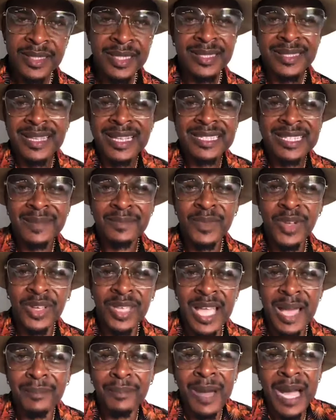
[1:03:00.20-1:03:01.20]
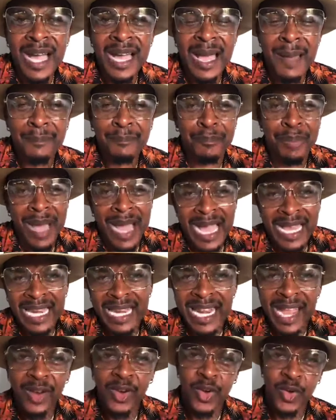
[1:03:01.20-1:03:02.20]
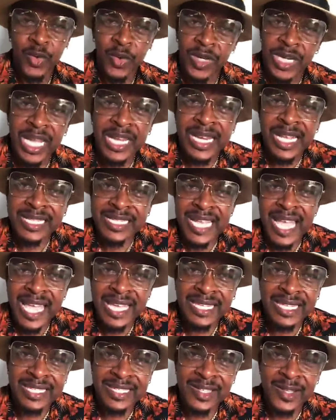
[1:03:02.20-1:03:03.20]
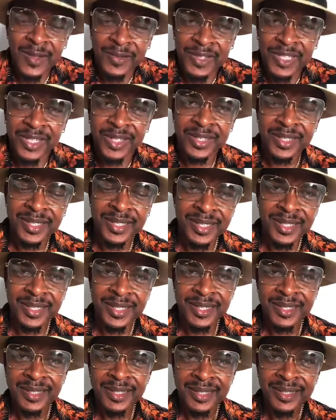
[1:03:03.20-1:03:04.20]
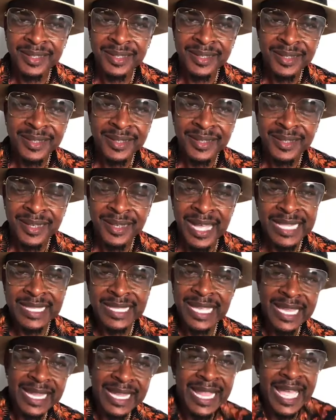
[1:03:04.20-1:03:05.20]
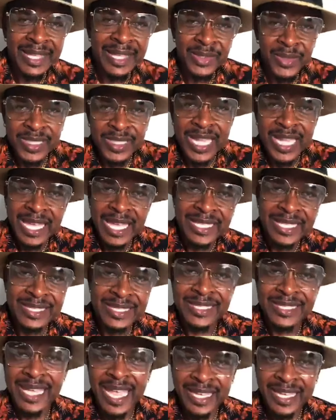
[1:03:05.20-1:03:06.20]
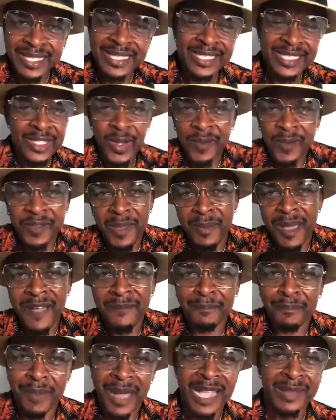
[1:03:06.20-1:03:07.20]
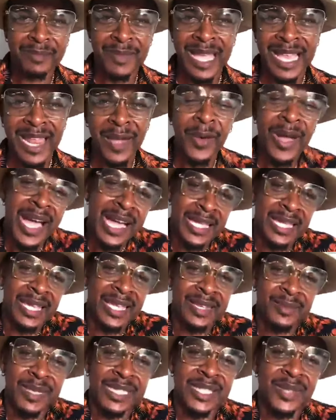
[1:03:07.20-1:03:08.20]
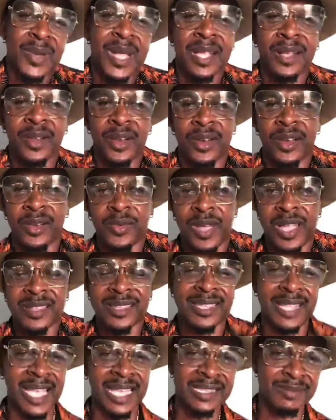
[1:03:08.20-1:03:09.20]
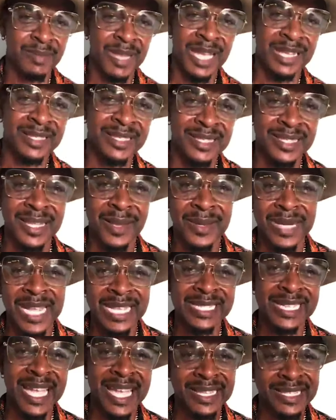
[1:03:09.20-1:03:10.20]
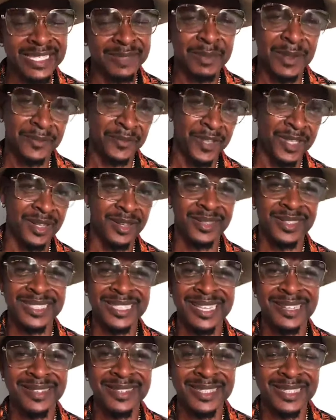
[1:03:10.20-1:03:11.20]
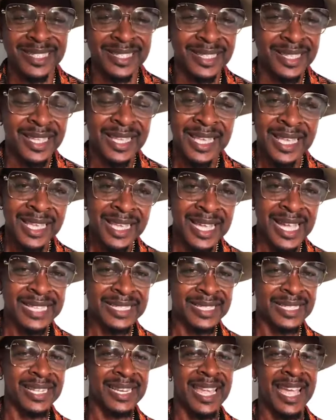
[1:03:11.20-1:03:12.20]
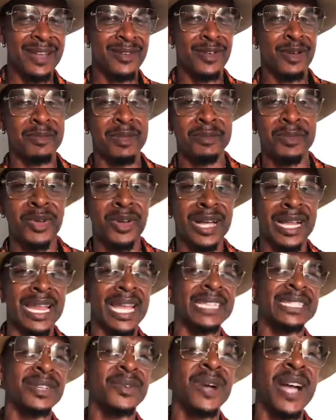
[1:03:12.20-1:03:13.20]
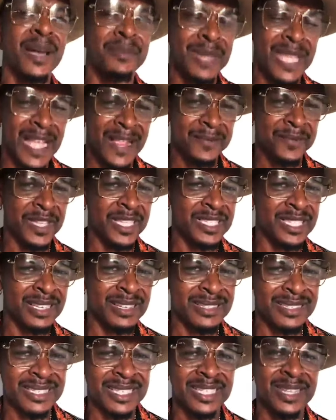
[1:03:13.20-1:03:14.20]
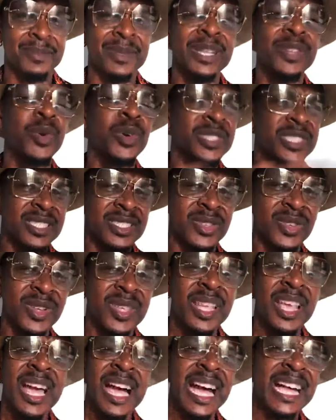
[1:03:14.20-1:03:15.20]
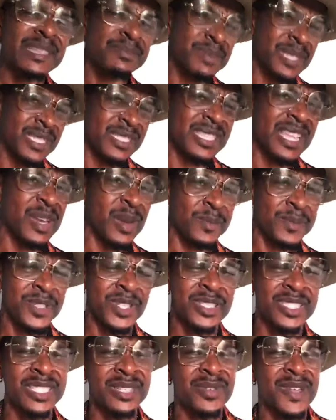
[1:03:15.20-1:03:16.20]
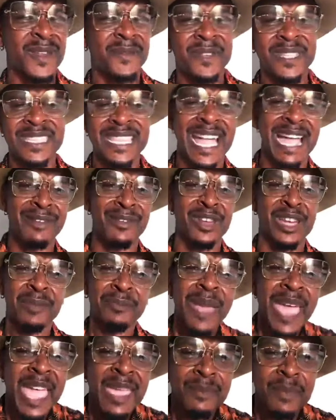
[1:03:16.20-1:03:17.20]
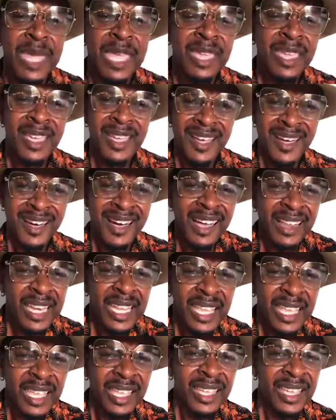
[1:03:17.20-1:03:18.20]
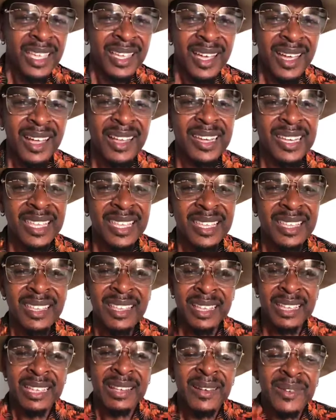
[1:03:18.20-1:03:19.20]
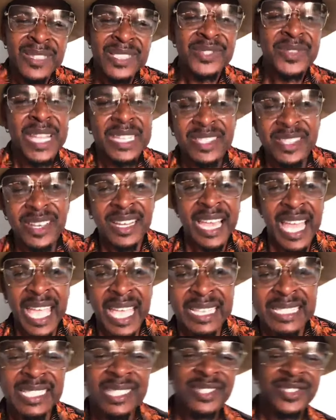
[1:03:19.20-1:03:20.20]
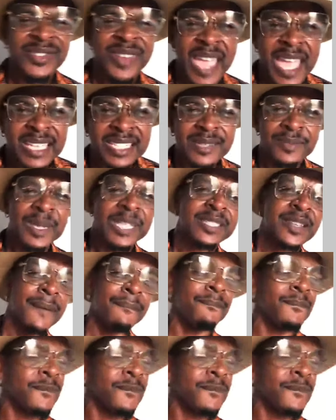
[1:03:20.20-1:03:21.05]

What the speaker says: Sisters, them don't have a ball and a grown and a Chinese love, you know? I tell lie to Chinese. Chinese love them up bad. Me all I walk kill. Me see one girl, one nice black sister with a Chinese. Me feel like jealous still. Cause she did they rub him down like she want me. I feel jealous still. I mean, notice so as me turn up, so she ready for start running. Baby, honey, honey, help stretch your legs. Stretch.